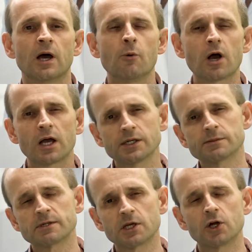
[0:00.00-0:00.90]
And what
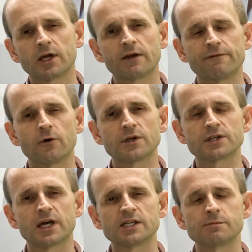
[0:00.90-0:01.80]
customers are looking for in
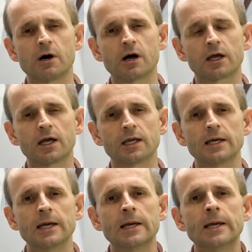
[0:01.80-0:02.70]
today's market
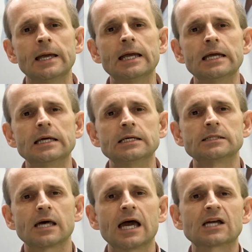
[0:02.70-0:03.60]

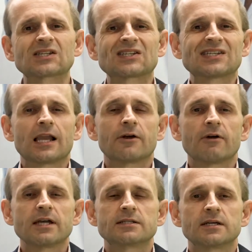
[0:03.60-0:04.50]
is
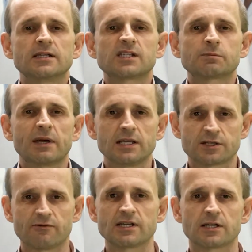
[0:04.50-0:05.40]
accelerated speed
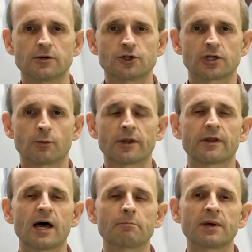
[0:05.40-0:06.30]
to resolution, whether
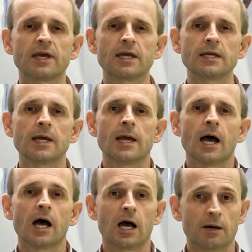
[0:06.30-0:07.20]
that be
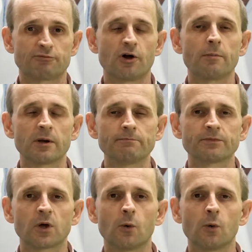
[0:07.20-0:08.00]
a problem,